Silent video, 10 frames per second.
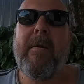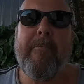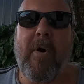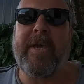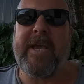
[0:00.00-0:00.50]

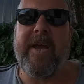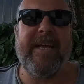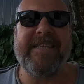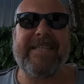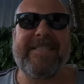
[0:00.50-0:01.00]
Mocking it
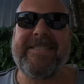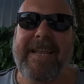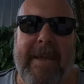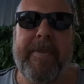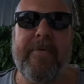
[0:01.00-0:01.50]
is a
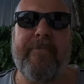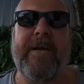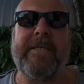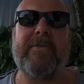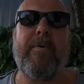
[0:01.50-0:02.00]
slap in the
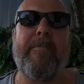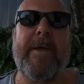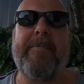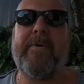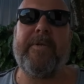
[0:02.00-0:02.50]
face to a
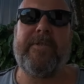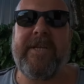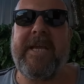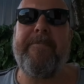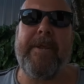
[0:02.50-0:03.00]
people who are
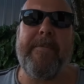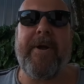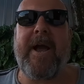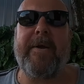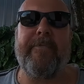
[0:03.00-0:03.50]
deeply
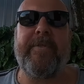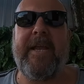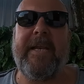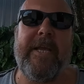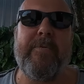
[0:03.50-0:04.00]
proud of
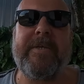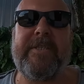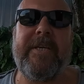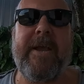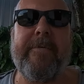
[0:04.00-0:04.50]
their
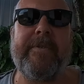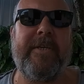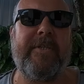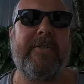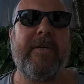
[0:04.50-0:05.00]
linguistic
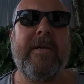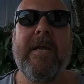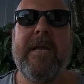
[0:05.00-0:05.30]
heritage.